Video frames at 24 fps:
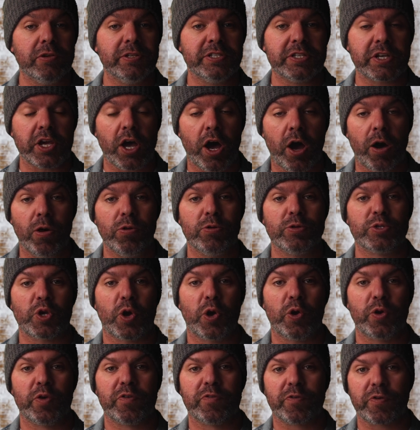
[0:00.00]
using
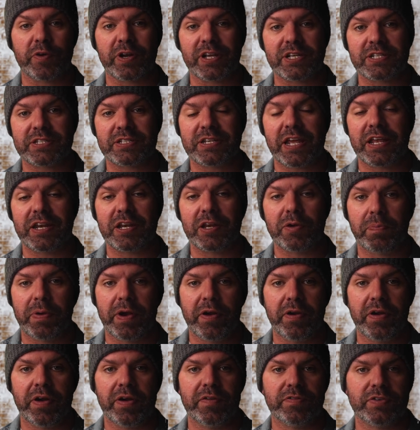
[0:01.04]
ozone for an extended
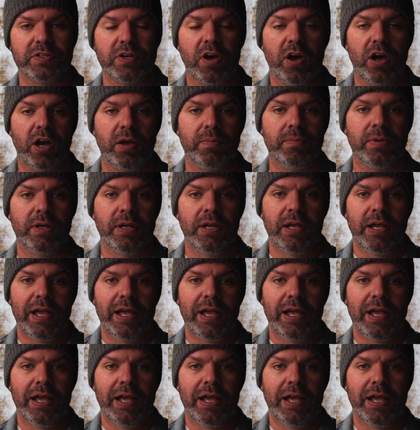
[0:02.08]
period of time.